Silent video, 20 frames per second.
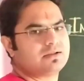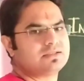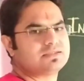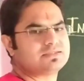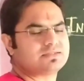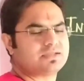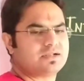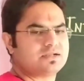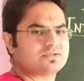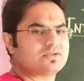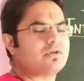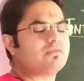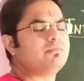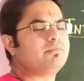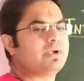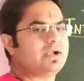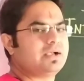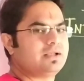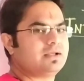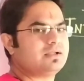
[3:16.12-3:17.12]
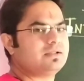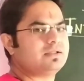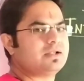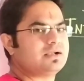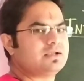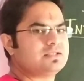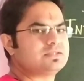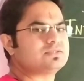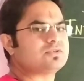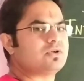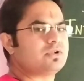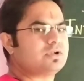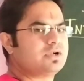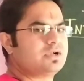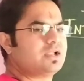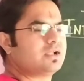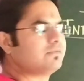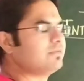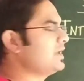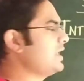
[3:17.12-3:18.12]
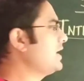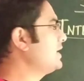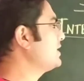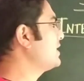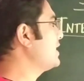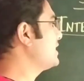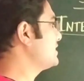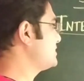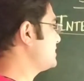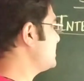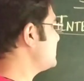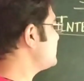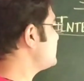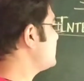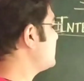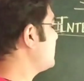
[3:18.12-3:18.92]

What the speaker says: states of matter, that is solid, liquid and gases,